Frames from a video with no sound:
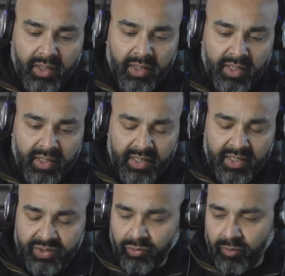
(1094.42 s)

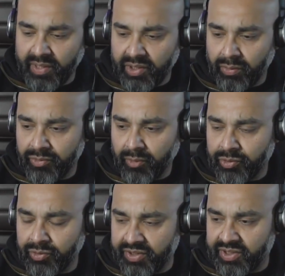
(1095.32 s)
Let's talk about growth
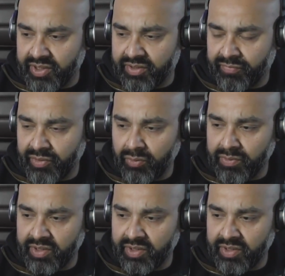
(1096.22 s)
opportunities for you